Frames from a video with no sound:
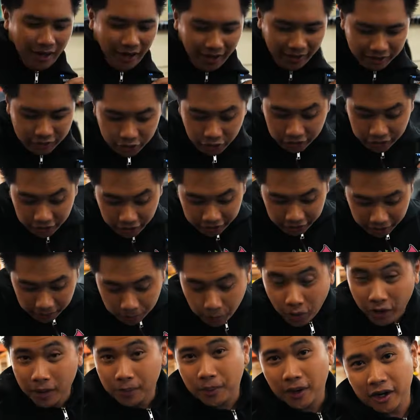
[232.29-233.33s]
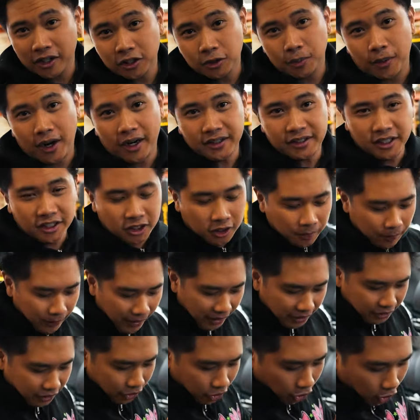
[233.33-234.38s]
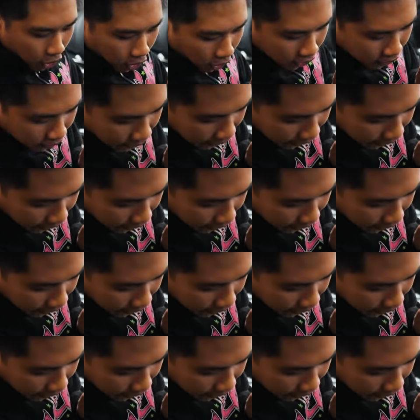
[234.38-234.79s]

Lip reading: All right, so another important part of this process is make sure all the